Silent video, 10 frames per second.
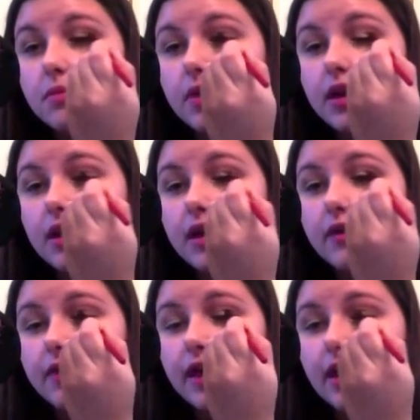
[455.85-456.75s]
Blend
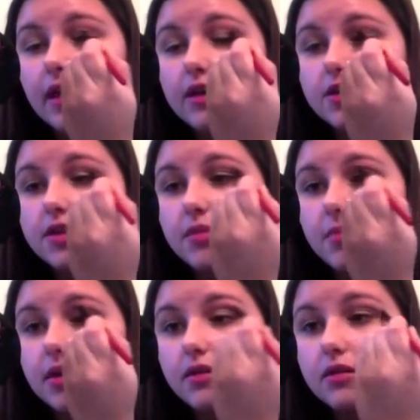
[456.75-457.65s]
out that edge in the
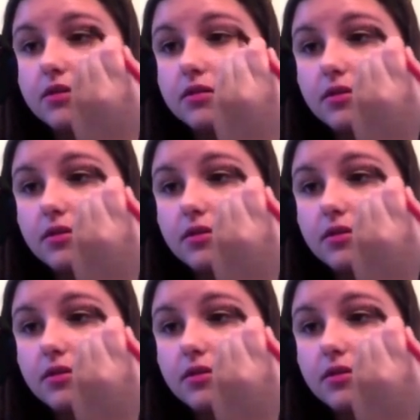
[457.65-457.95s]
middle.